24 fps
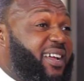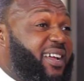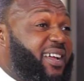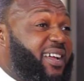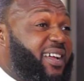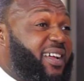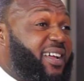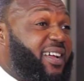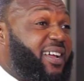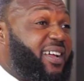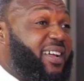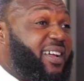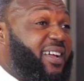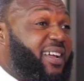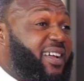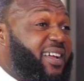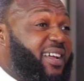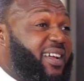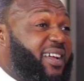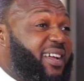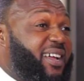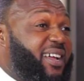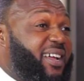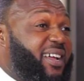as I say what they
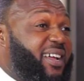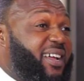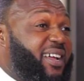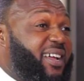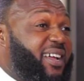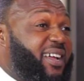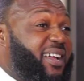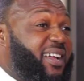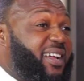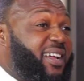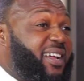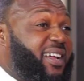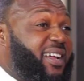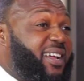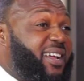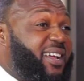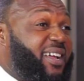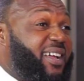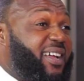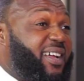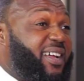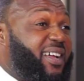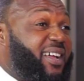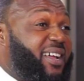are buying a Kaya Bank of
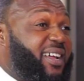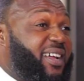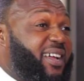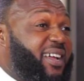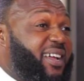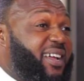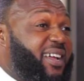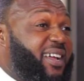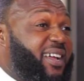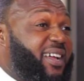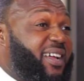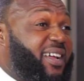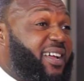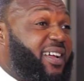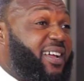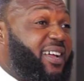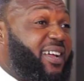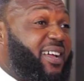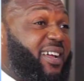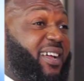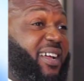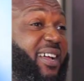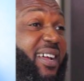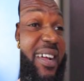Ghana no
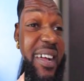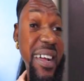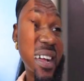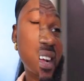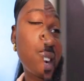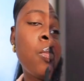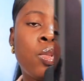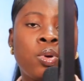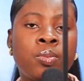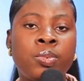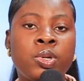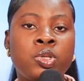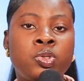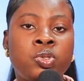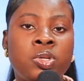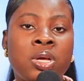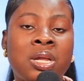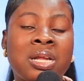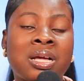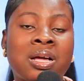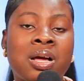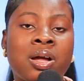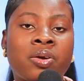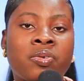obetia name obetia
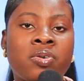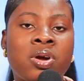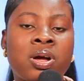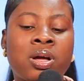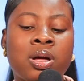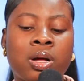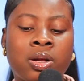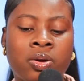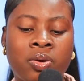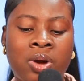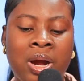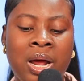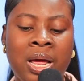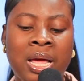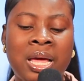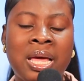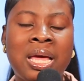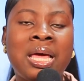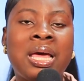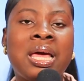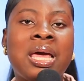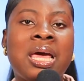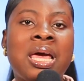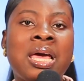and kakranka cry
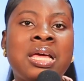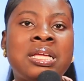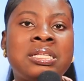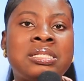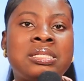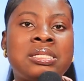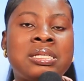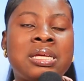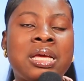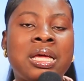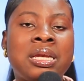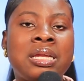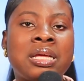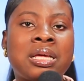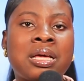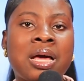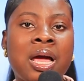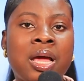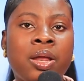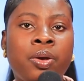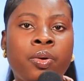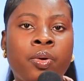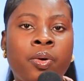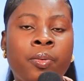and see
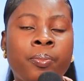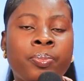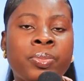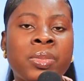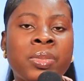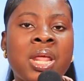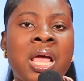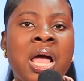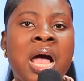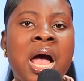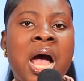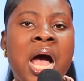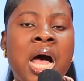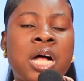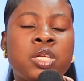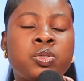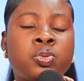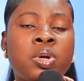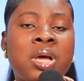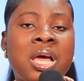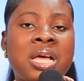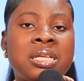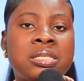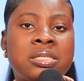edikaino
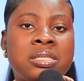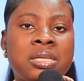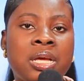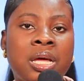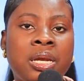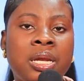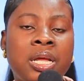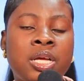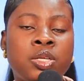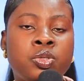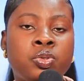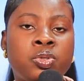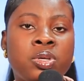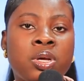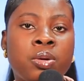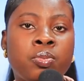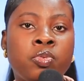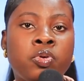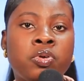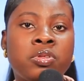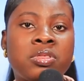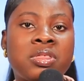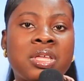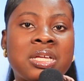atu Essien
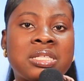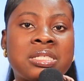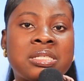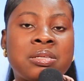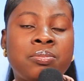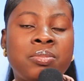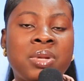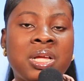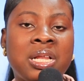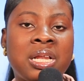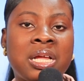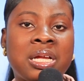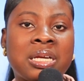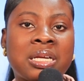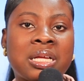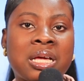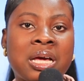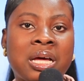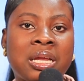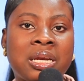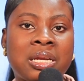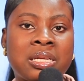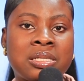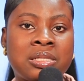etuemu 30 million
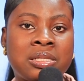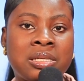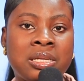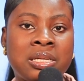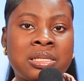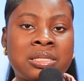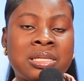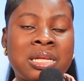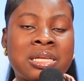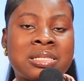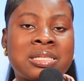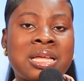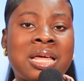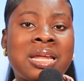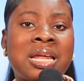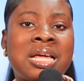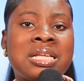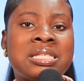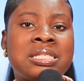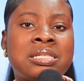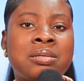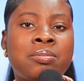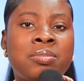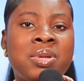Ghana cities now
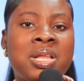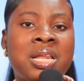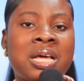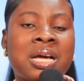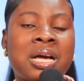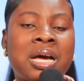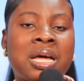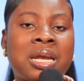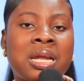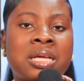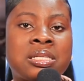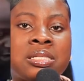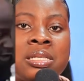90 million Ghana